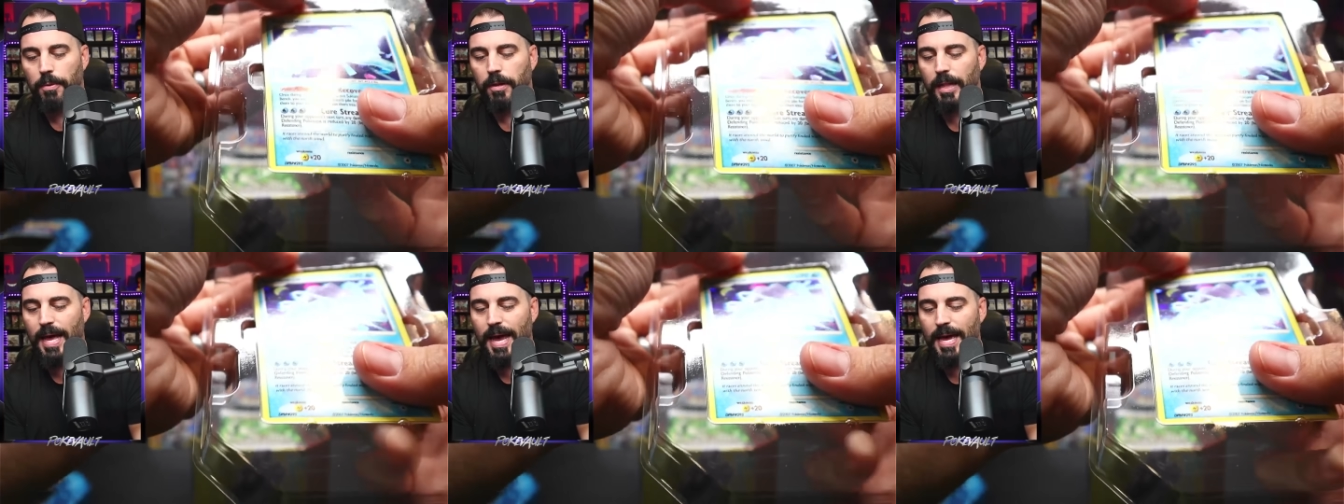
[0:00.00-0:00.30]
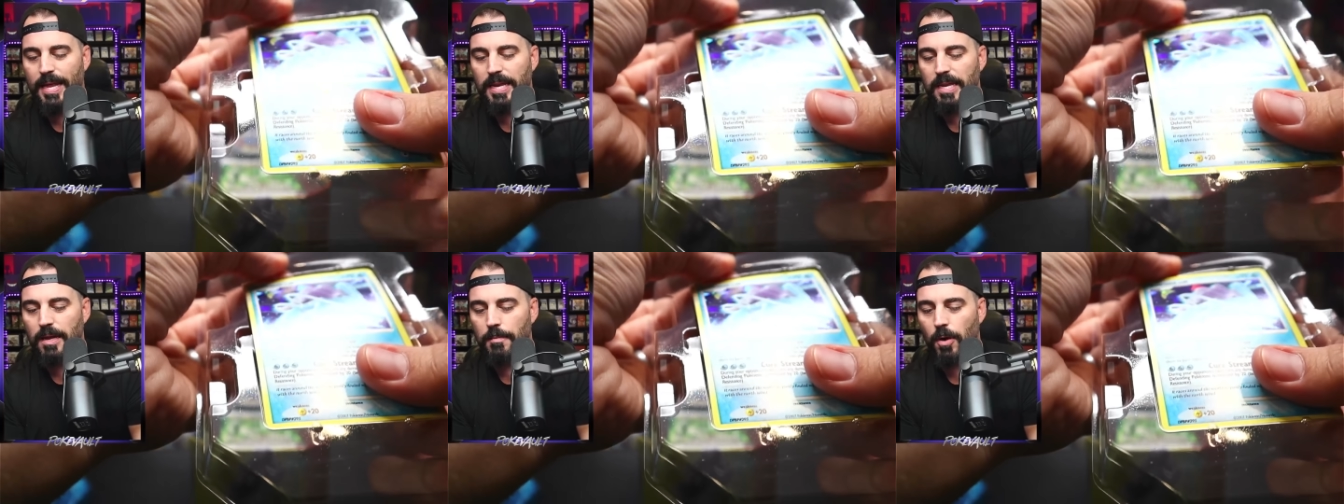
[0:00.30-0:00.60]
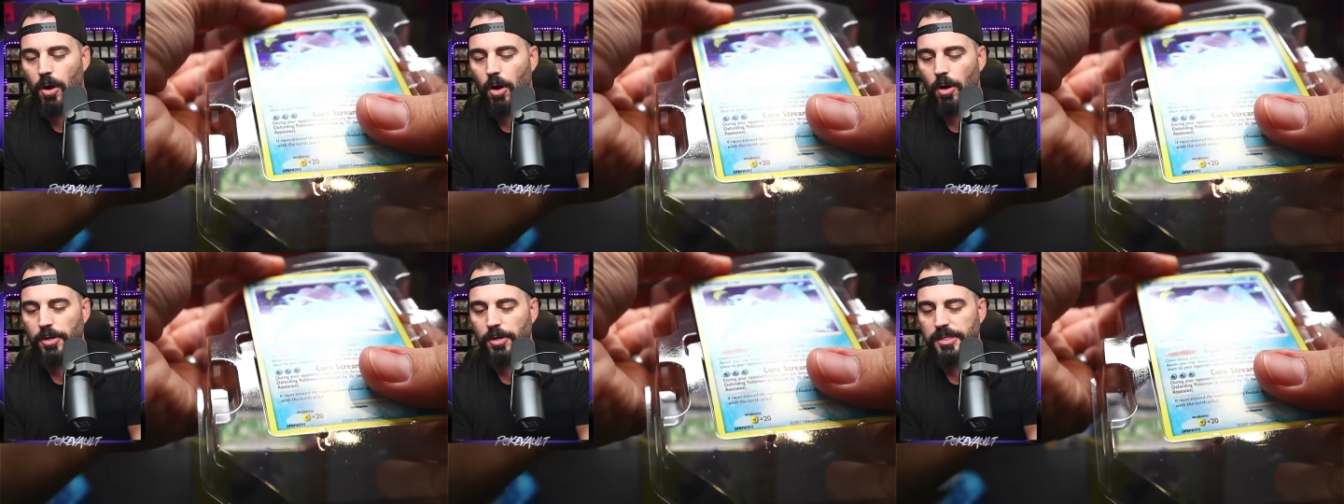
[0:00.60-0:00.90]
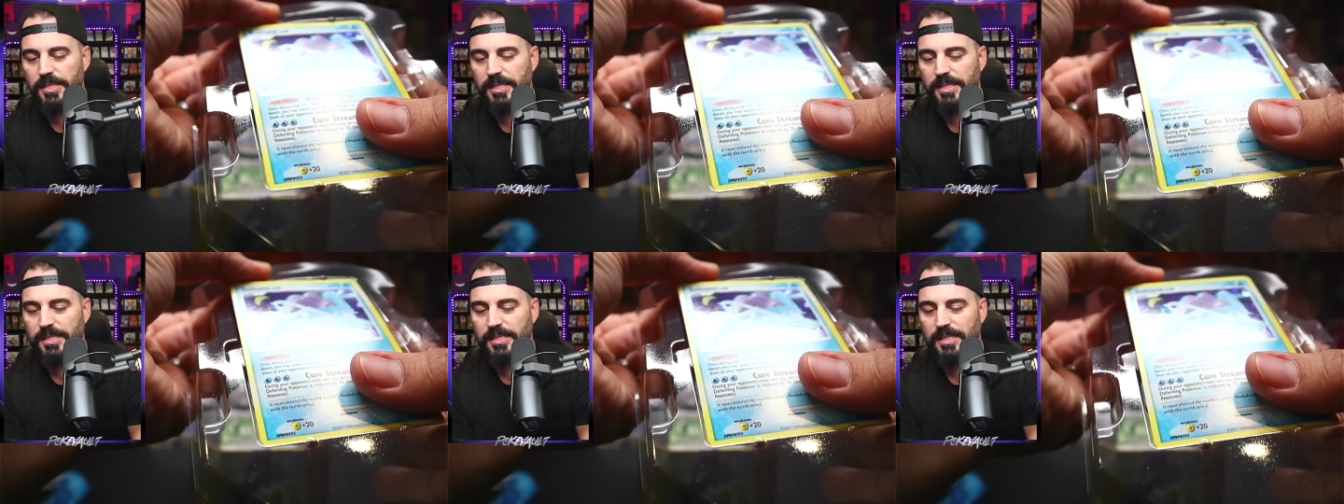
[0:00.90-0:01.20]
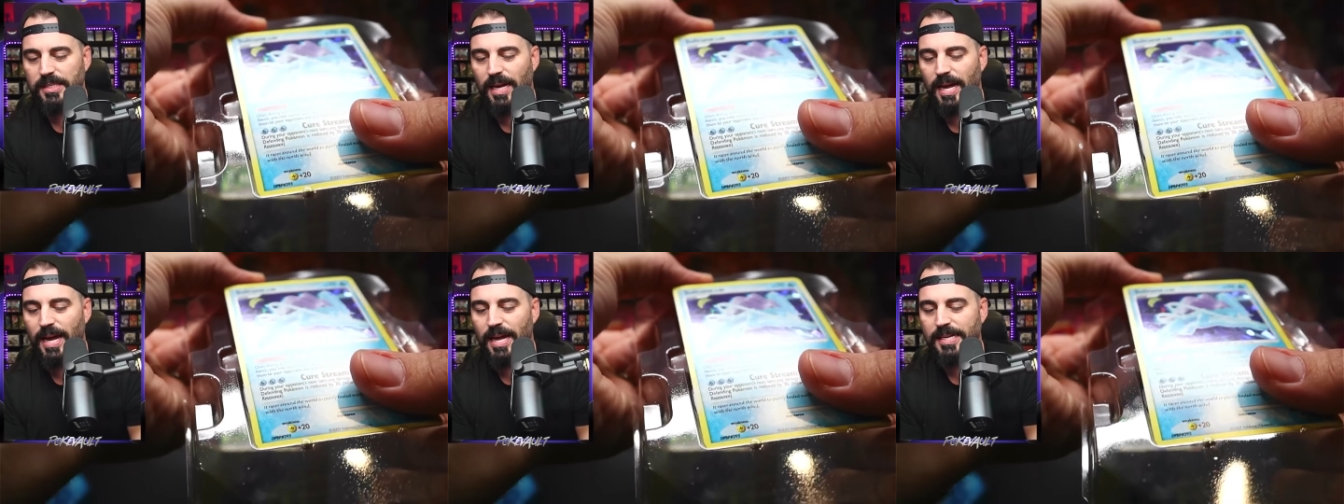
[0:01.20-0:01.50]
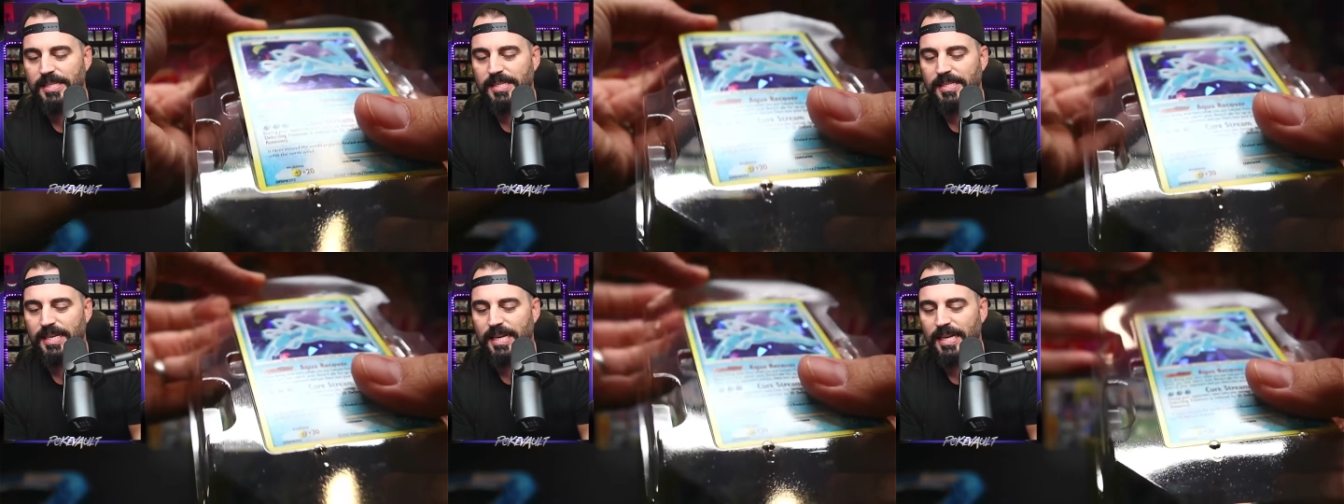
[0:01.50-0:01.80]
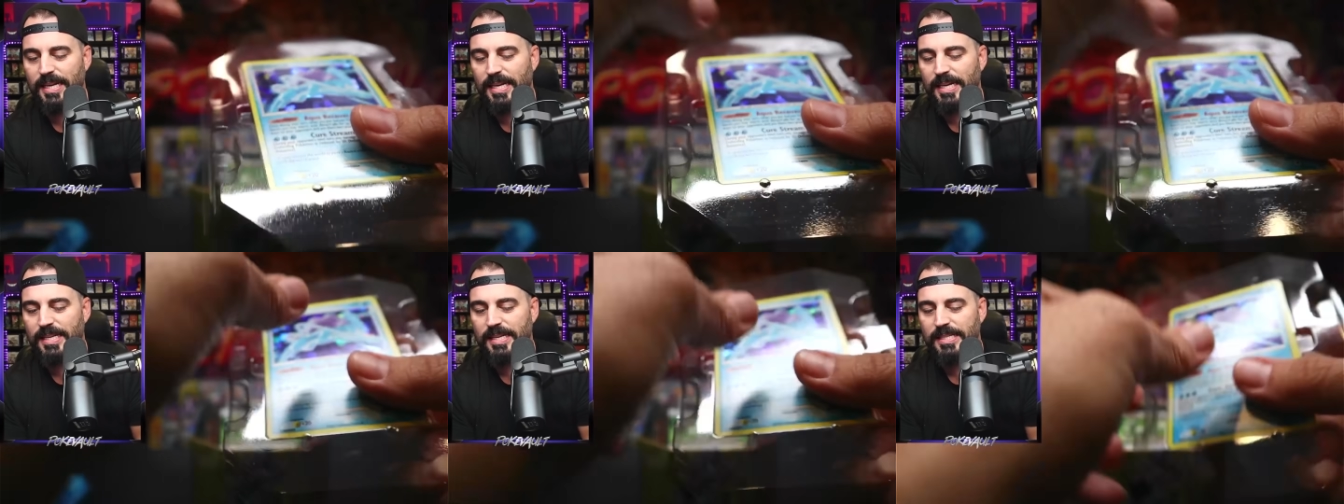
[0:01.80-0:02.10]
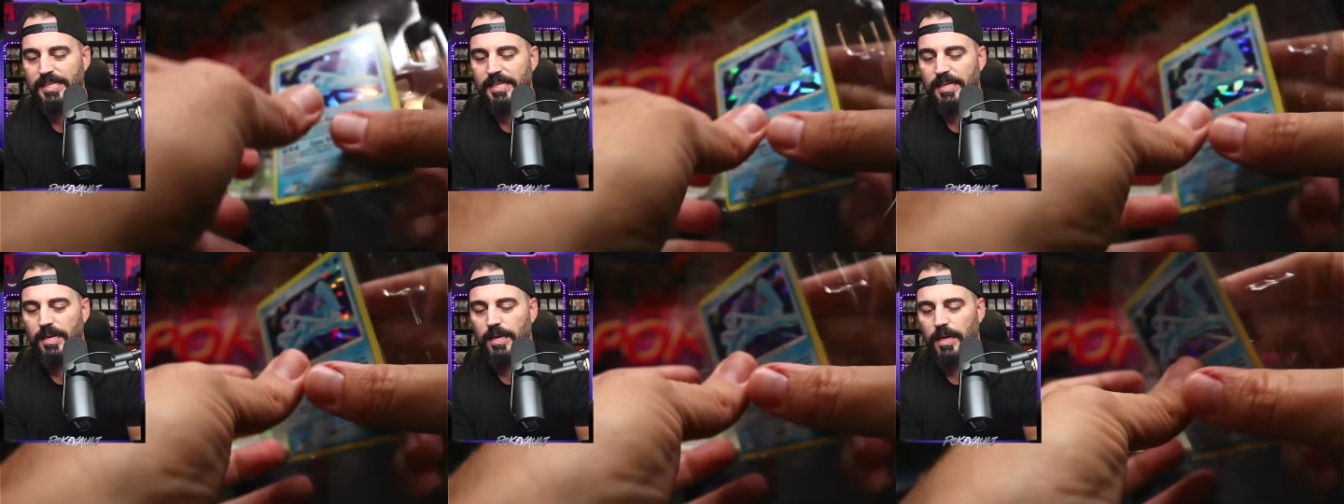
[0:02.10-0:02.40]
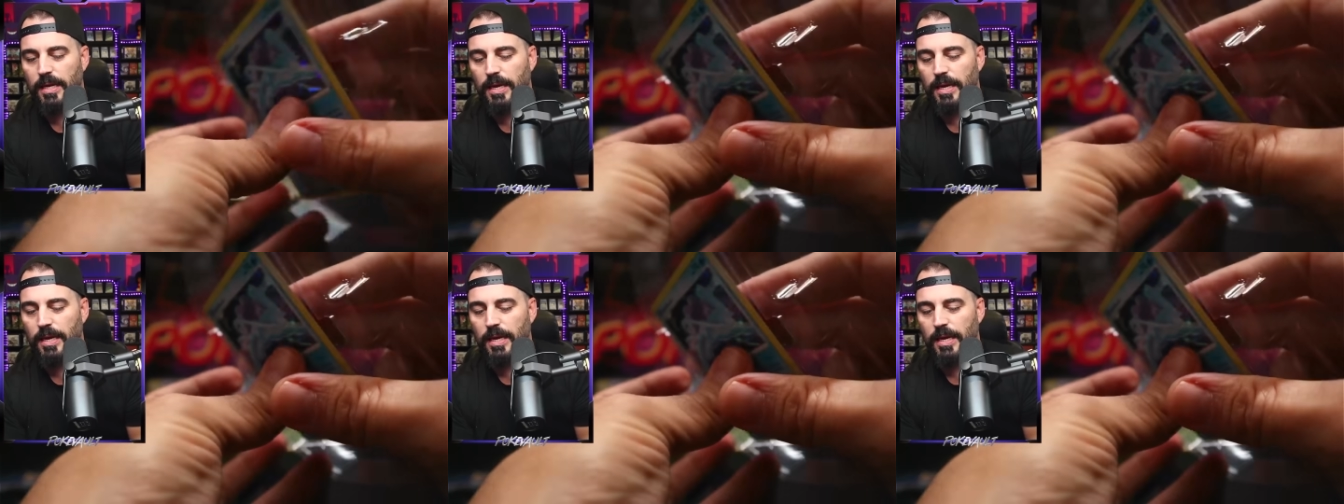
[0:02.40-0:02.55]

Platinum Arceus, guys, is